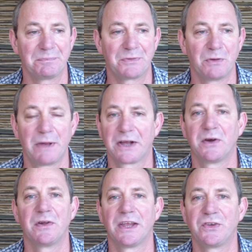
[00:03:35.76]

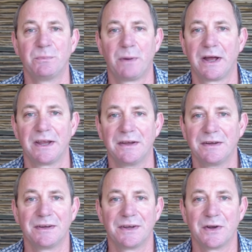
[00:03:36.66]
tobacco that you buy,
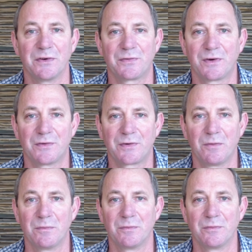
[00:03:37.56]
you know,
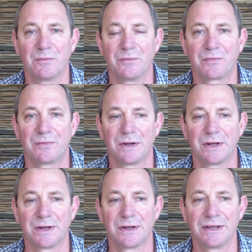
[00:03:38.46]
from
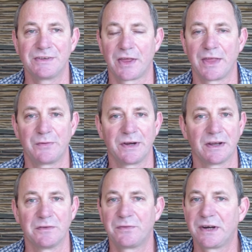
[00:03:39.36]
in South
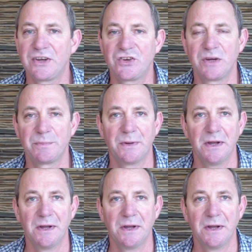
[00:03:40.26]
Africa. Very cheap,